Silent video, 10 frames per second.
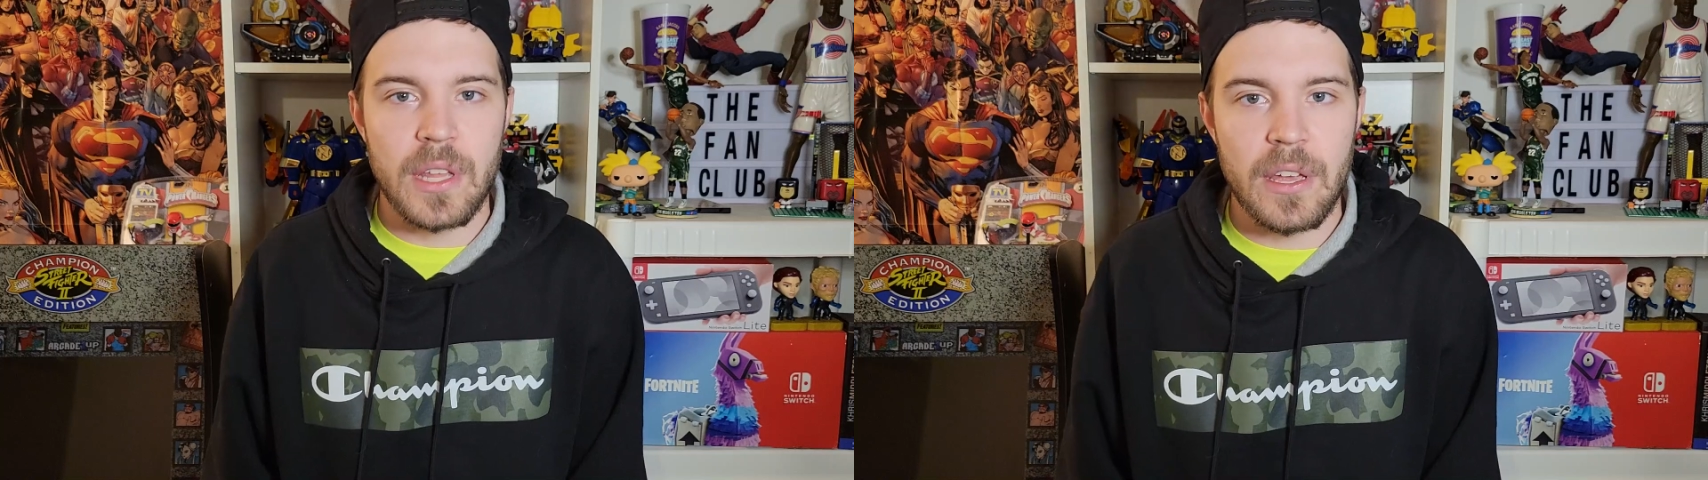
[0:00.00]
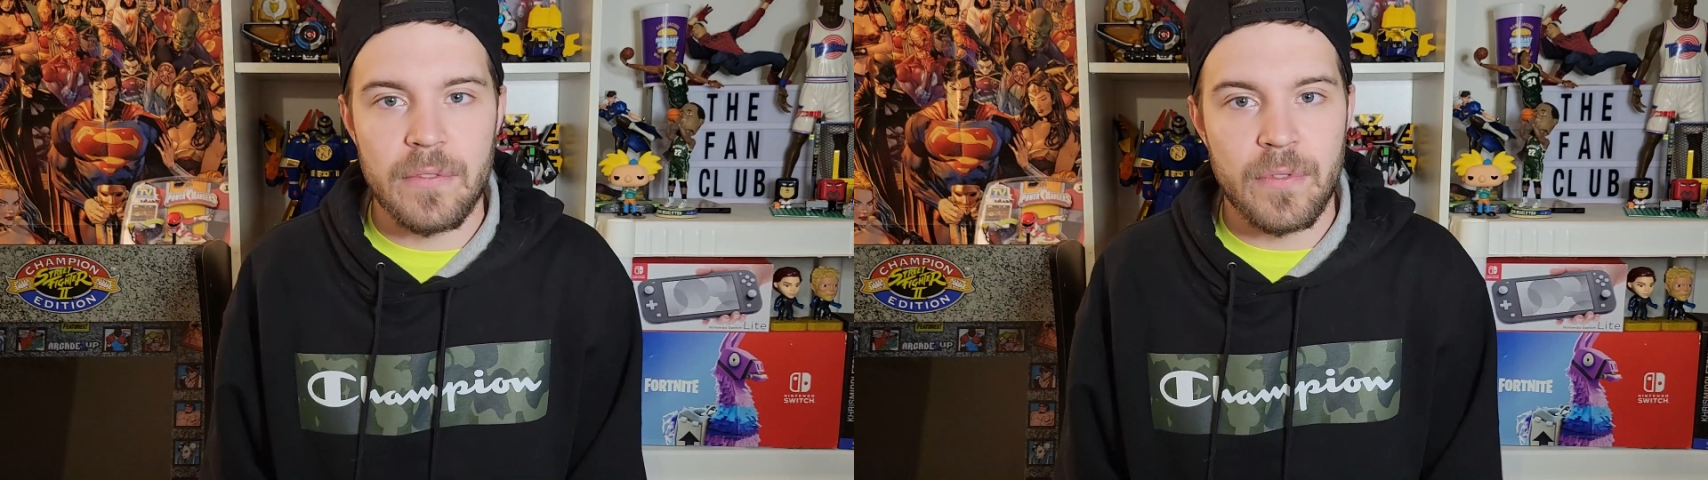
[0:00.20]

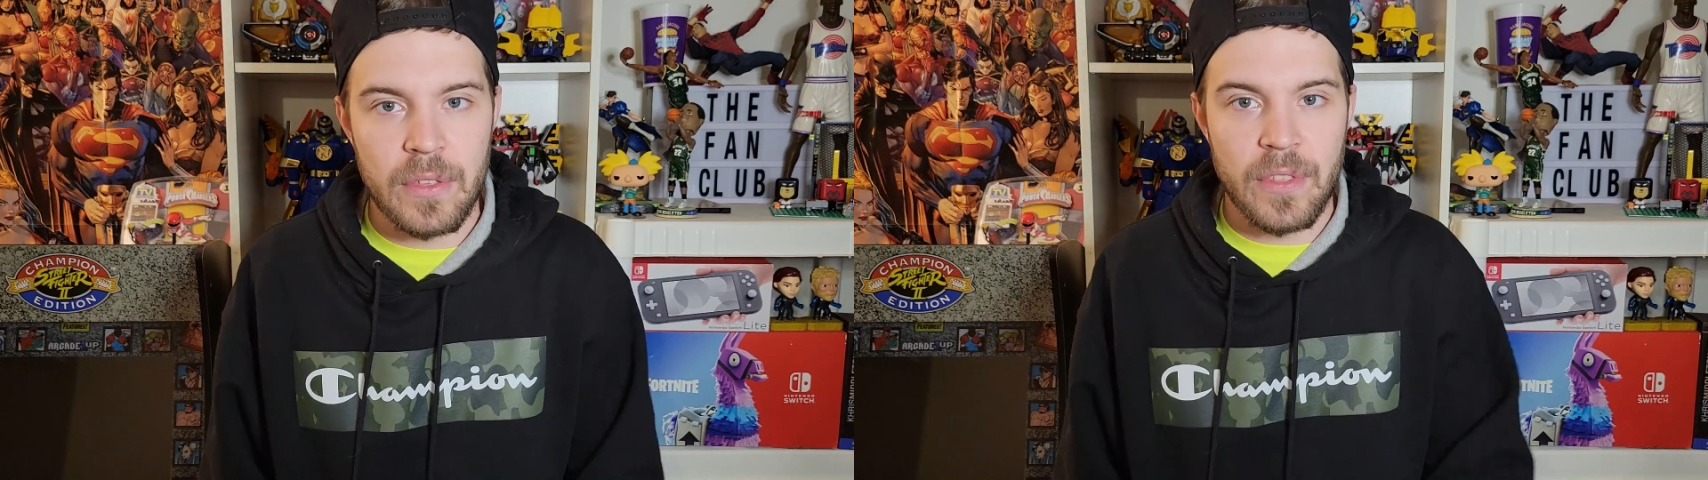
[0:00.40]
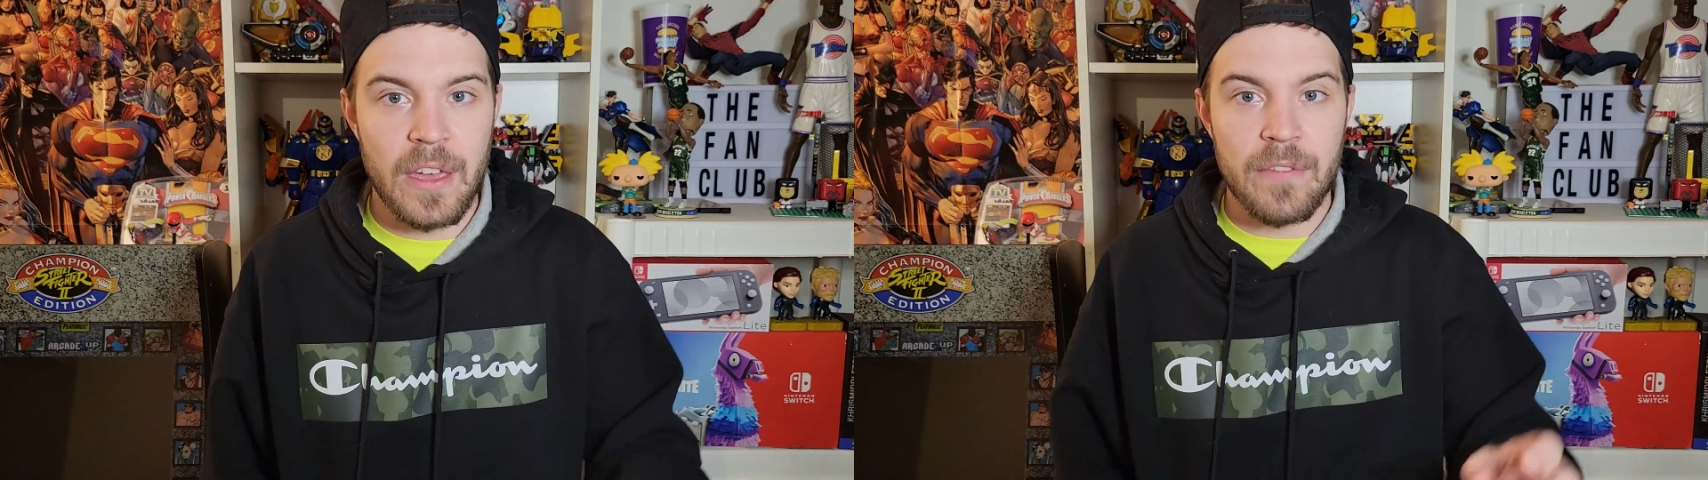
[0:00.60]

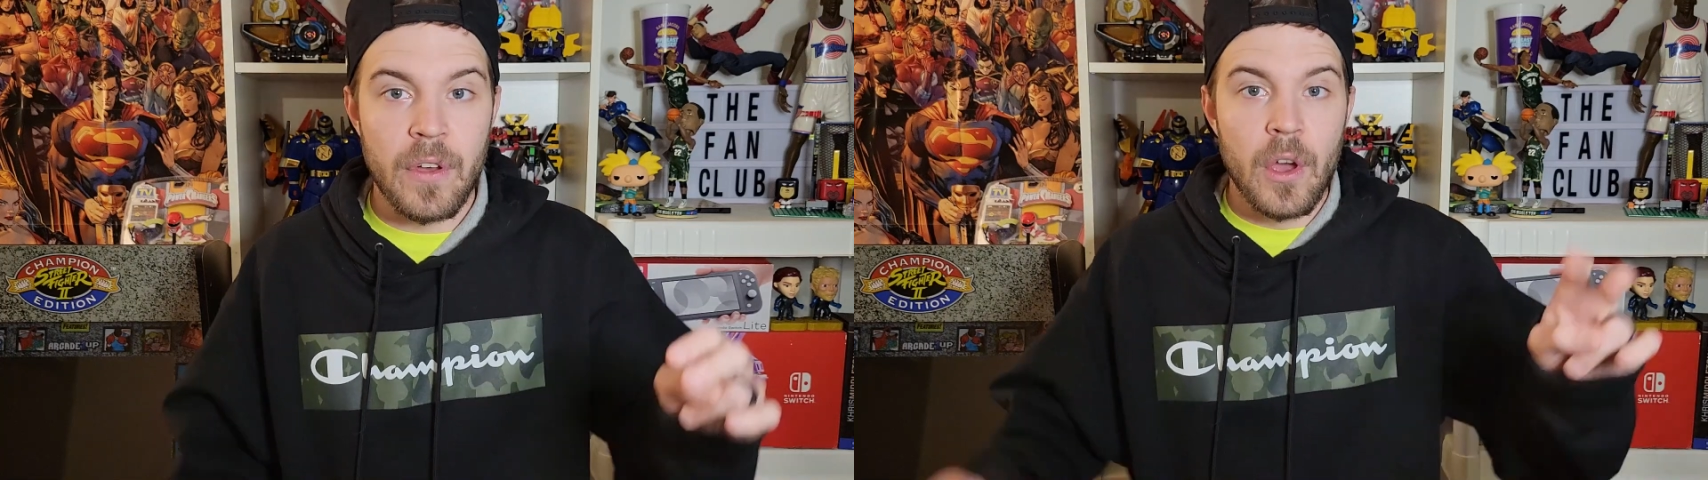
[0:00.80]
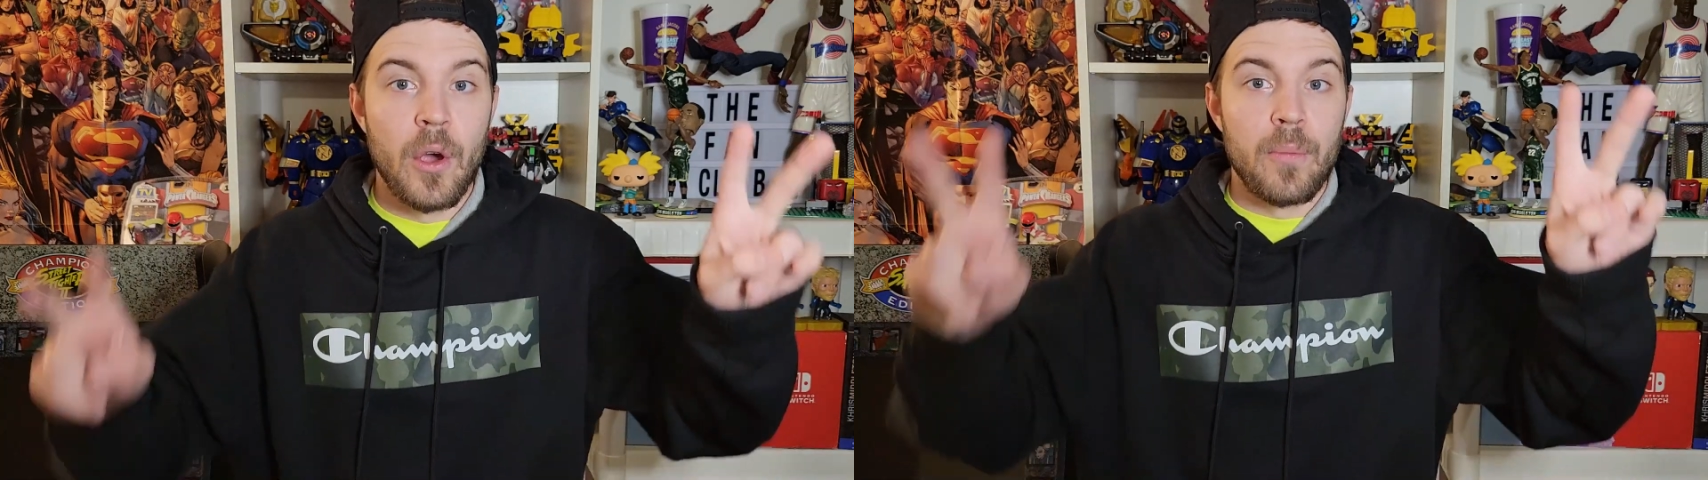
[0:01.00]
they've
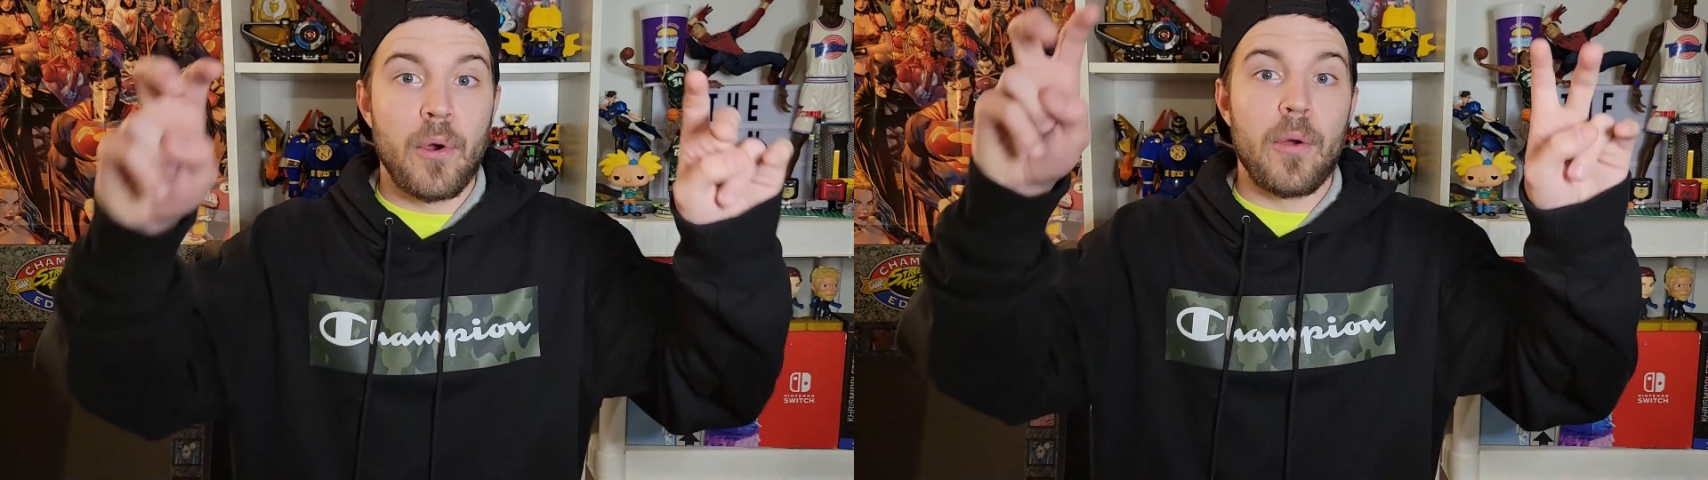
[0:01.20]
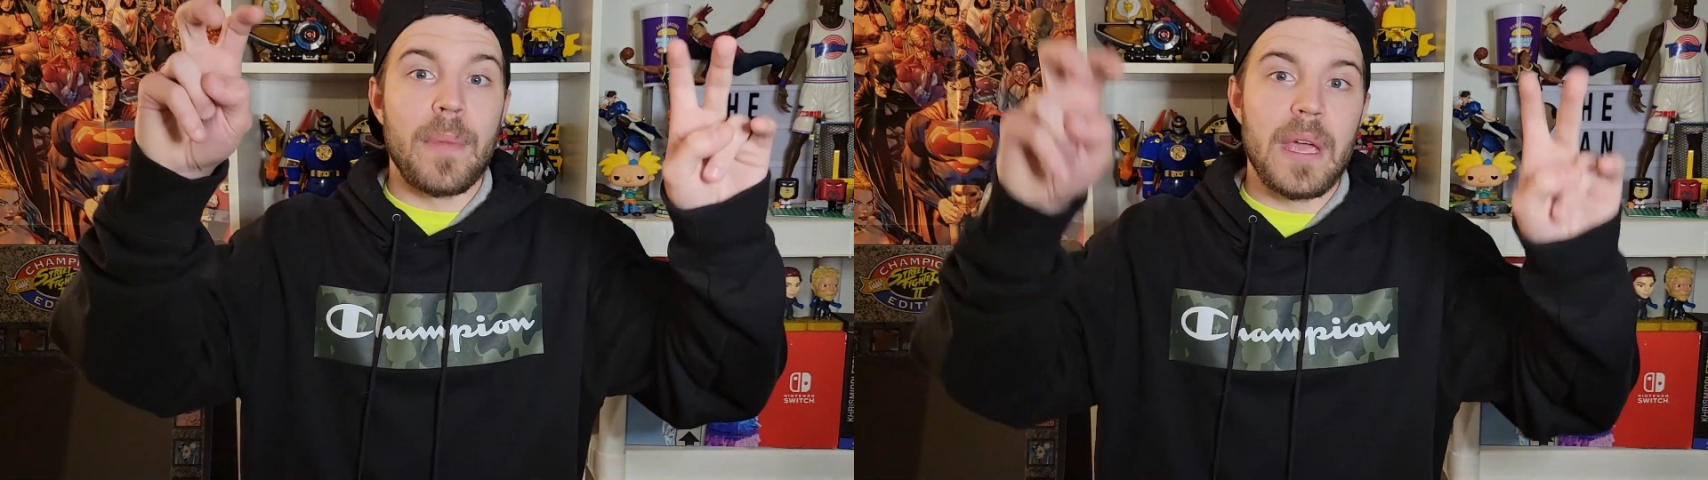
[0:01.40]
they've
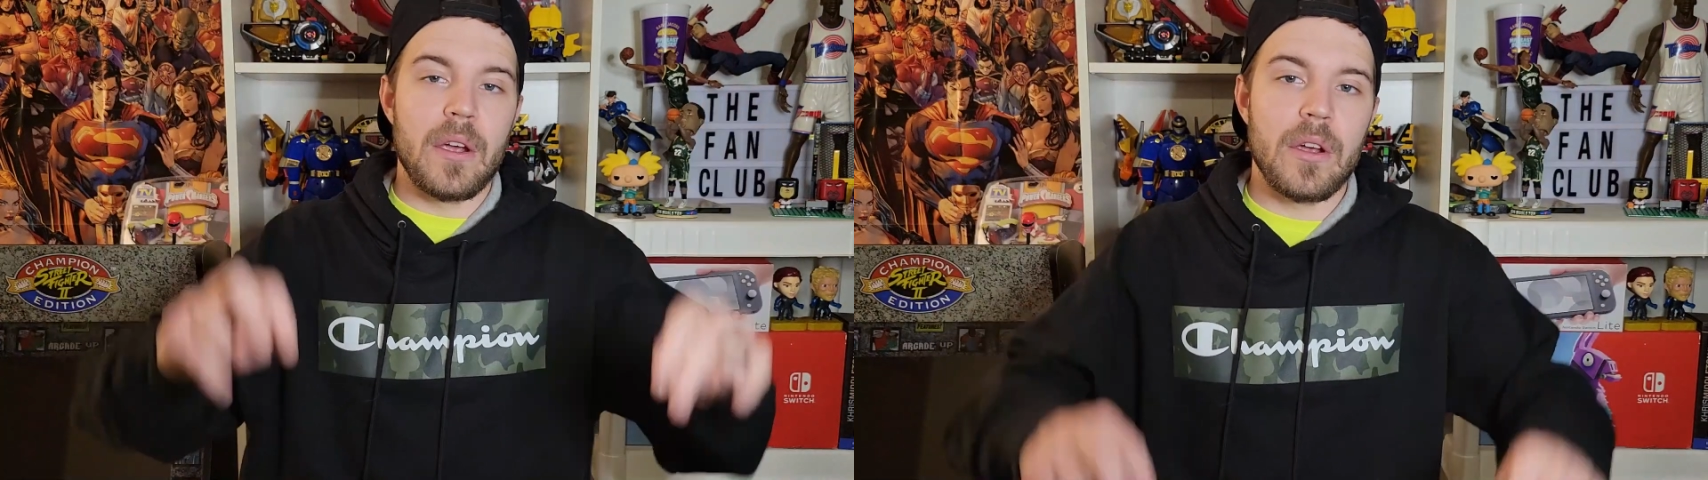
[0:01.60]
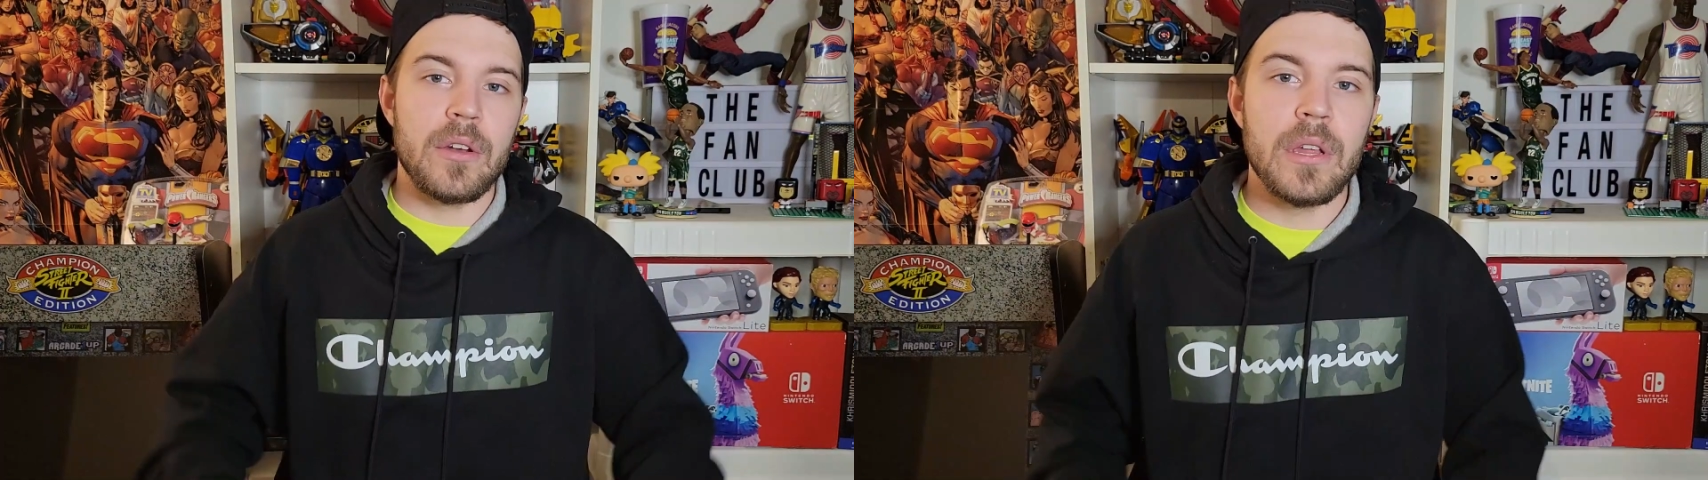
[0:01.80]

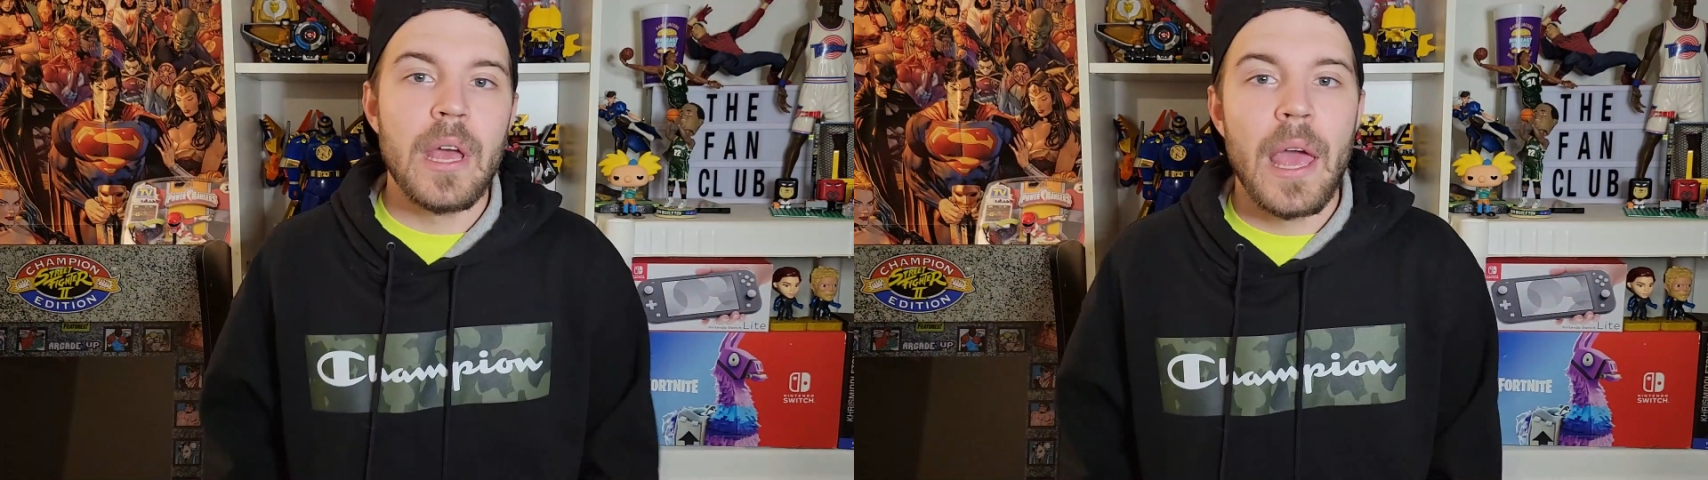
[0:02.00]
premiered,